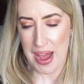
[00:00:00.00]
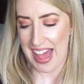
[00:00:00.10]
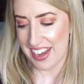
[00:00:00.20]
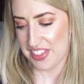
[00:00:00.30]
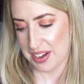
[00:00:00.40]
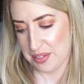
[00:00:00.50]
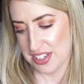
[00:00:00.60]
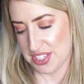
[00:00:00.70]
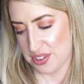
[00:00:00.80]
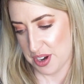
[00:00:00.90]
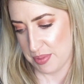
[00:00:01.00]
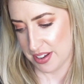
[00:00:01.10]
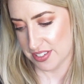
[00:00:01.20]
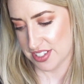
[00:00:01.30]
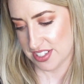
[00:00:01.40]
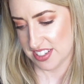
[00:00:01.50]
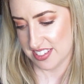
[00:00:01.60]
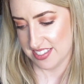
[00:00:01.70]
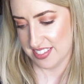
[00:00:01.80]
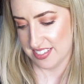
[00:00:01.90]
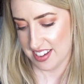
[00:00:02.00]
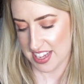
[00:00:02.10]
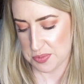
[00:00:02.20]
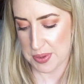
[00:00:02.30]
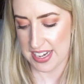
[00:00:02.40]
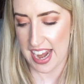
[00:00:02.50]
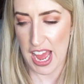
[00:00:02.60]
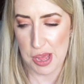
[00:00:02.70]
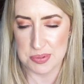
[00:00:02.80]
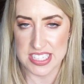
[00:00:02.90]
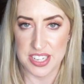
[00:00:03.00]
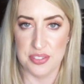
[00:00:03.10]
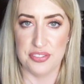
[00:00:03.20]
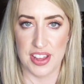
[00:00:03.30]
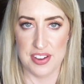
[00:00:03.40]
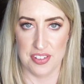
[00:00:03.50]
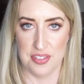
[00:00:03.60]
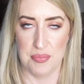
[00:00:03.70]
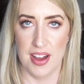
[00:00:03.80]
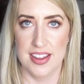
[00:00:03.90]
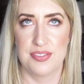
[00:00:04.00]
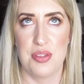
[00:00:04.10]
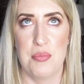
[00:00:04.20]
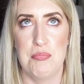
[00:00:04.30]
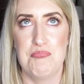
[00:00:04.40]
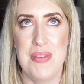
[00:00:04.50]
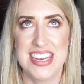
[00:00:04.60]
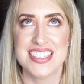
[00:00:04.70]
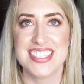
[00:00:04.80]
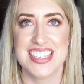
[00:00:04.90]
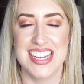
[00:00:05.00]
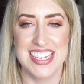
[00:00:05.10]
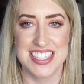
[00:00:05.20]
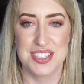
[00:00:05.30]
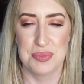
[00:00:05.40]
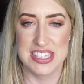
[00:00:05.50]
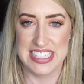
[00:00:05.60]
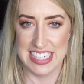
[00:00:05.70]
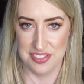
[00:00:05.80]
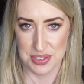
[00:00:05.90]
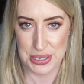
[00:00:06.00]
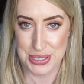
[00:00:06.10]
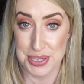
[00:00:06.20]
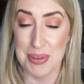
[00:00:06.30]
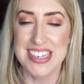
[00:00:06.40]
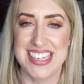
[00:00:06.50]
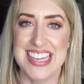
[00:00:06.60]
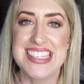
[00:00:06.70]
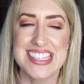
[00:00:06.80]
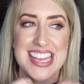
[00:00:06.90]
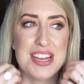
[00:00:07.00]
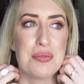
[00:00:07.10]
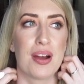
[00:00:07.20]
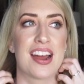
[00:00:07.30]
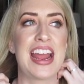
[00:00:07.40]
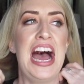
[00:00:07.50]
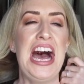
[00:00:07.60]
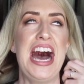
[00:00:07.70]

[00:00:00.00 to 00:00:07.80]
palette that I'm going to talk about has been an absolute favourite of mine from the minute it was delivered to my desk in work.